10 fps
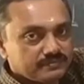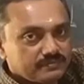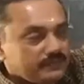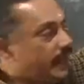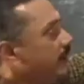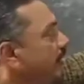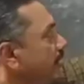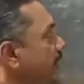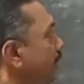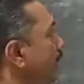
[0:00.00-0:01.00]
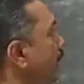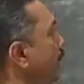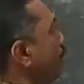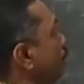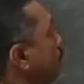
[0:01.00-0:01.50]
Then
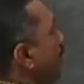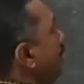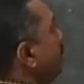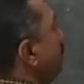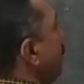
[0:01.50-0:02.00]
inner to that,